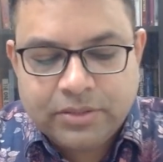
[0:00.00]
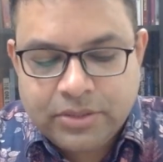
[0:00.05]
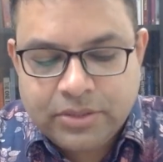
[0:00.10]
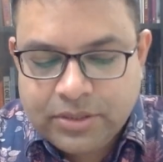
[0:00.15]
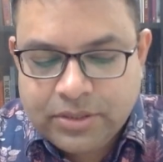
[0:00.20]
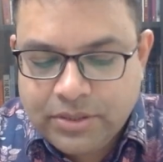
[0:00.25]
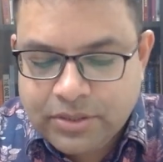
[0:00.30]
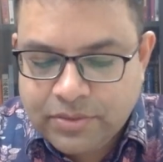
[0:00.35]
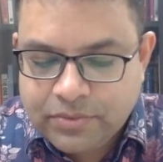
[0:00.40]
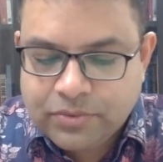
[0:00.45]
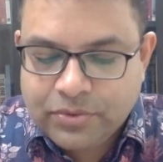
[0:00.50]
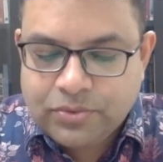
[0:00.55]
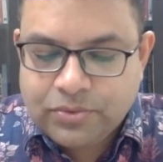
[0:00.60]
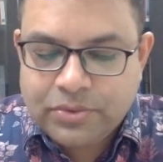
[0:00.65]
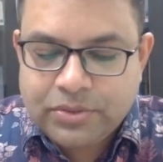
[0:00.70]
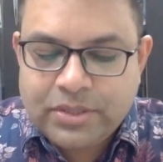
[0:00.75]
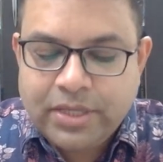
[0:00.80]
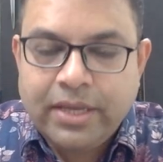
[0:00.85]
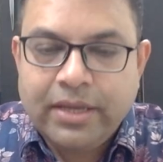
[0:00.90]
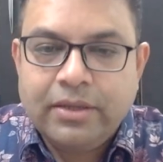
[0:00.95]
Just to
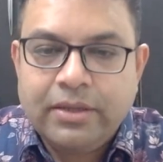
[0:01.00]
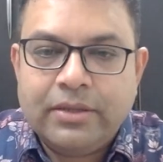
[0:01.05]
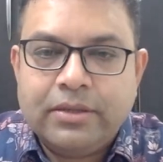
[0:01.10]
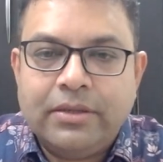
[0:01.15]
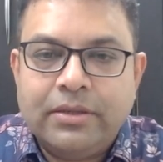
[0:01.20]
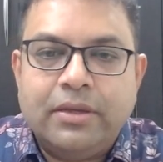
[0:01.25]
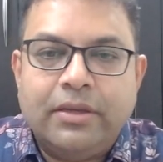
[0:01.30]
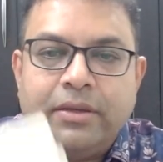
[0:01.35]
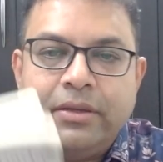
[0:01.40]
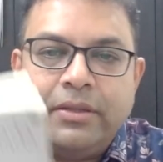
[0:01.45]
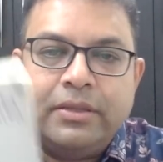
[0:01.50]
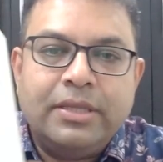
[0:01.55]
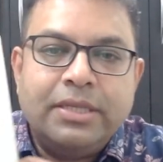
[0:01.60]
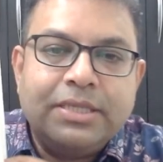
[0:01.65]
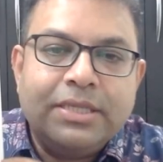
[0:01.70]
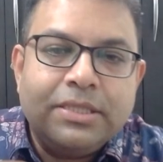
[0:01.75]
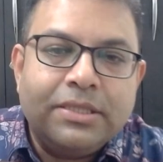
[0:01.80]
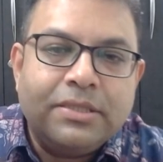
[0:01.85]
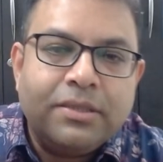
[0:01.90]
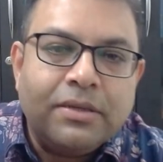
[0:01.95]
say,
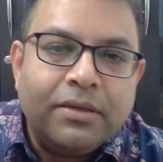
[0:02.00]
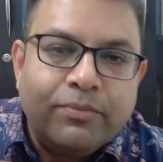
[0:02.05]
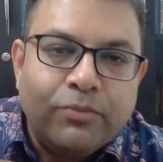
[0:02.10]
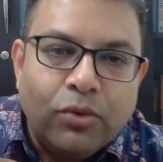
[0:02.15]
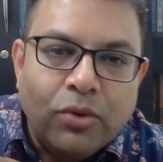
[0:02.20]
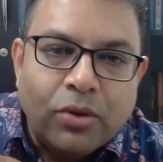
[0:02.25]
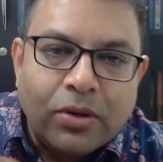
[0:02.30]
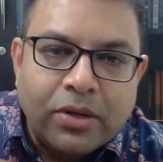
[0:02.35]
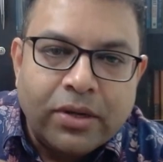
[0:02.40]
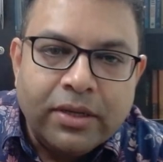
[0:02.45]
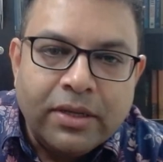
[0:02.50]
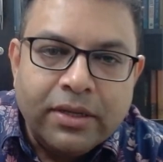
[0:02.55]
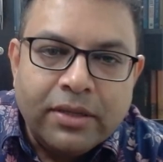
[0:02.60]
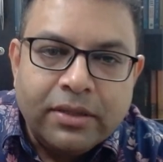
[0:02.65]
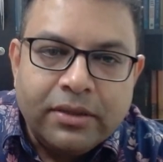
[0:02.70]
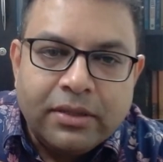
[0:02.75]
this is the book,